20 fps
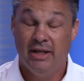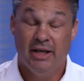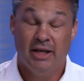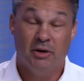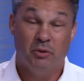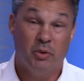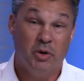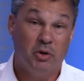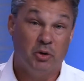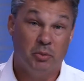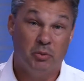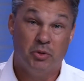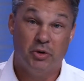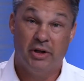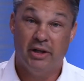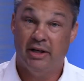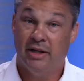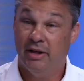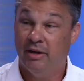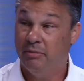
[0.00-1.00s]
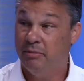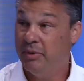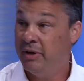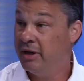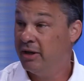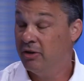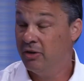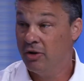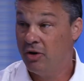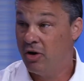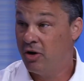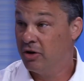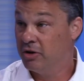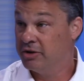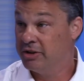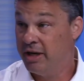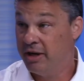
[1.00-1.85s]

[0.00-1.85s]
and we were putting in big, large